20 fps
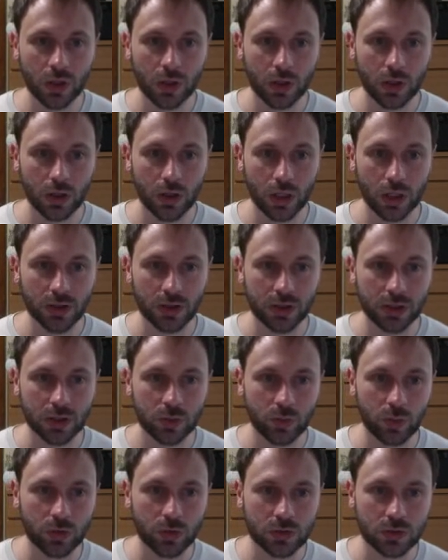I think
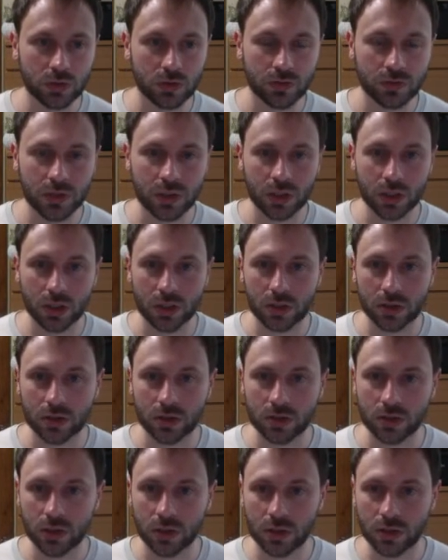most of
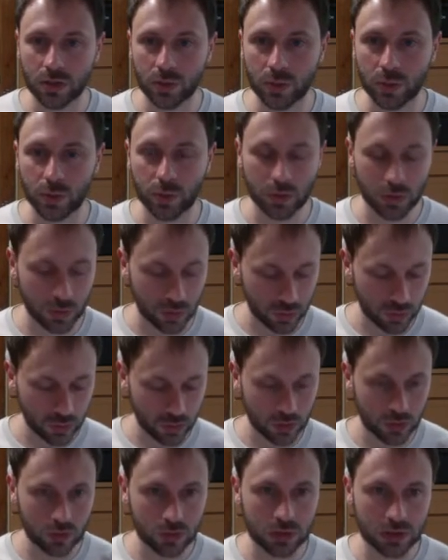the people who
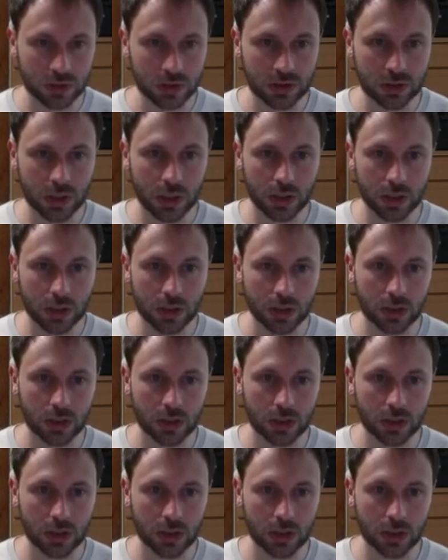use like